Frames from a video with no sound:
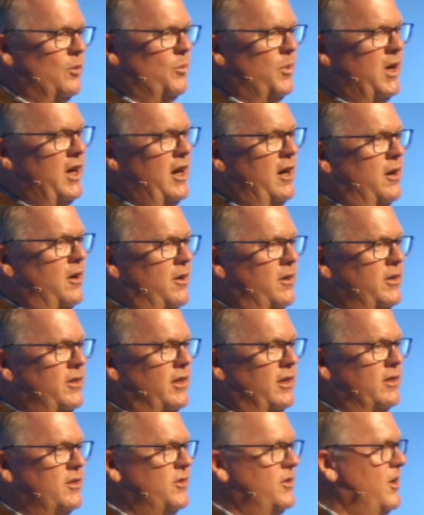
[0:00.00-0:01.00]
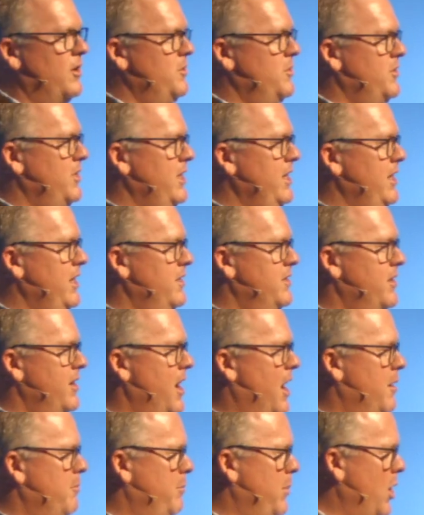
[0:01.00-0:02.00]
we're here to sow seeds,
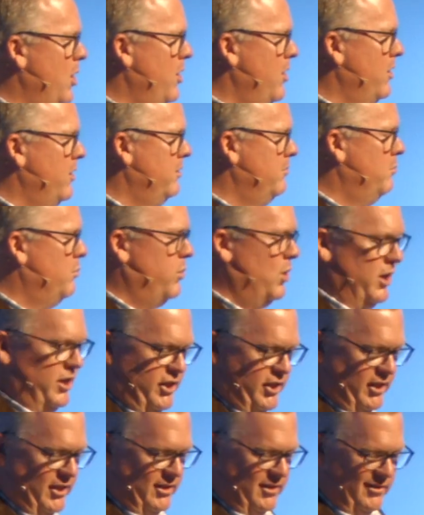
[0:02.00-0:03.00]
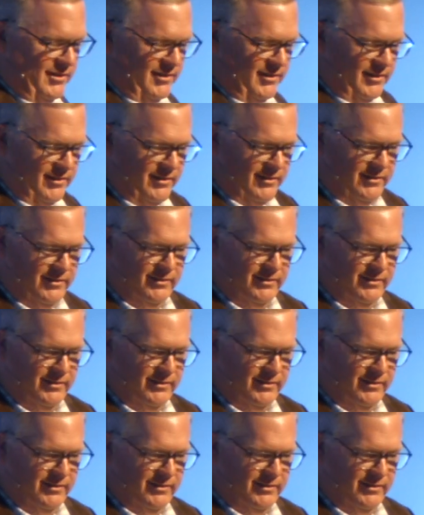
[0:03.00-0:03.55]
not burn bridges.